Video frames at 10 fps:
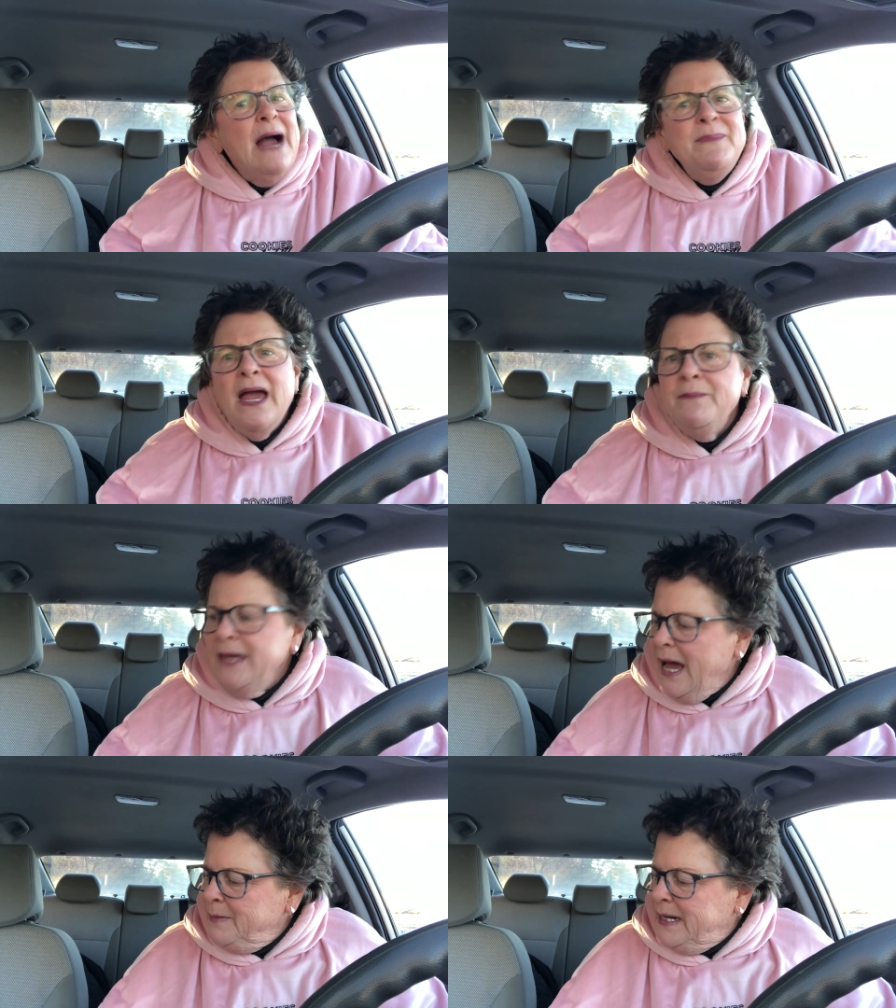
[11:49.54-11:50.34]
yum,
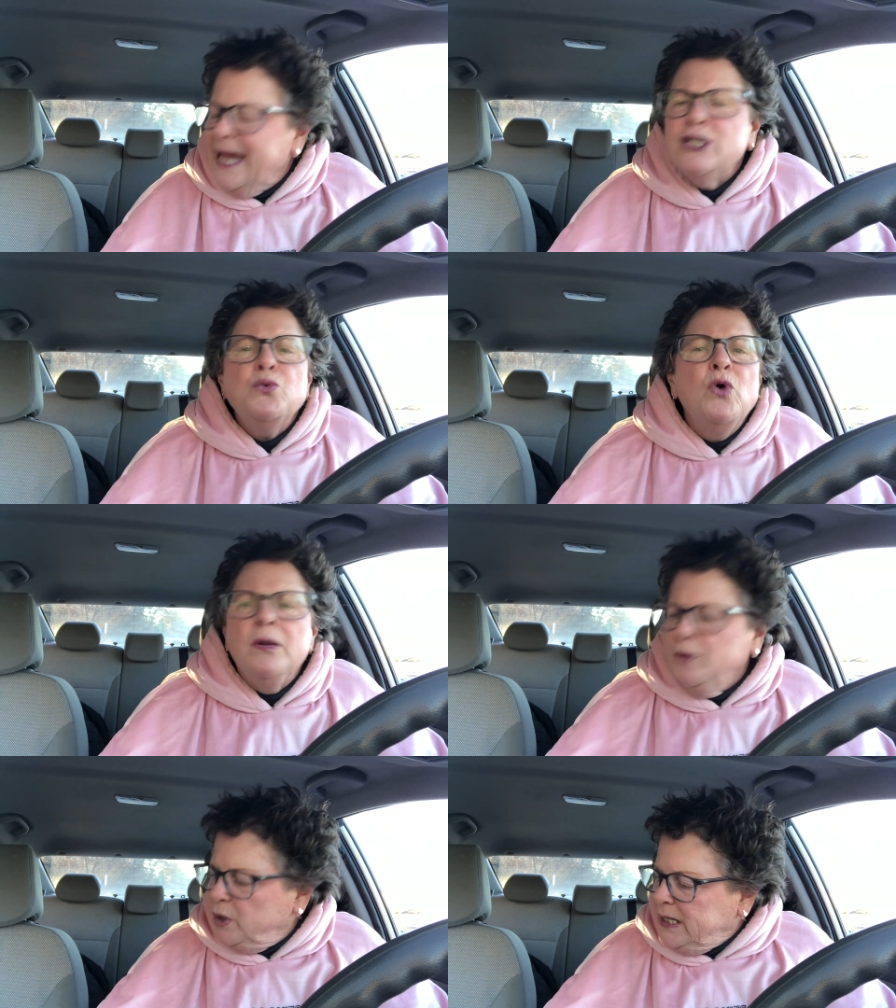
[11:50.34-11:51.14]
yum. Nice
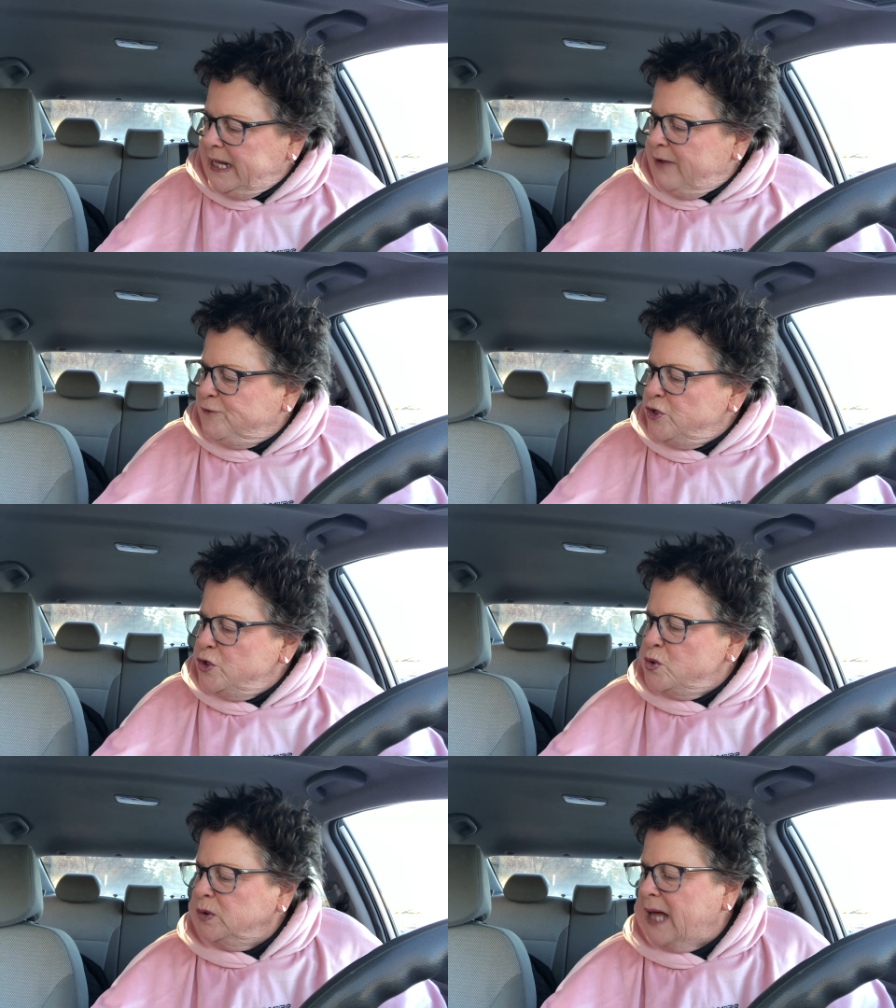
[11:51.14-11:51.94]
warm cookie. If
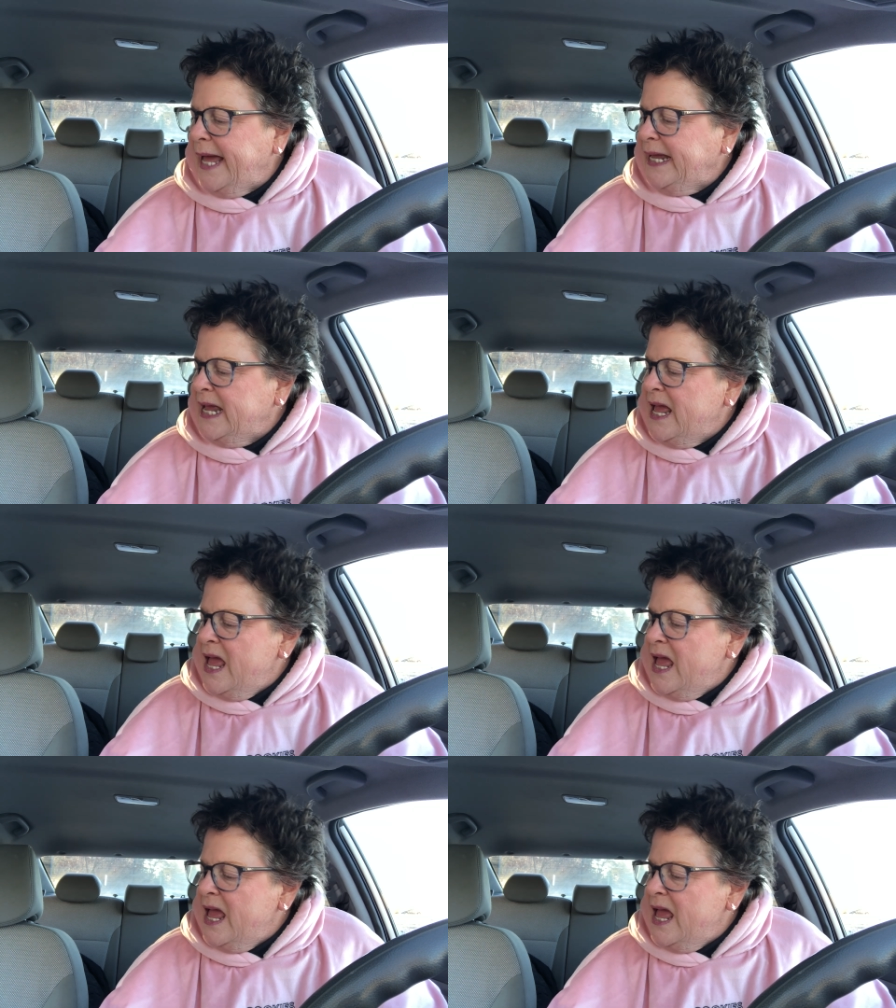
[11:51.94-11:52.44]
you like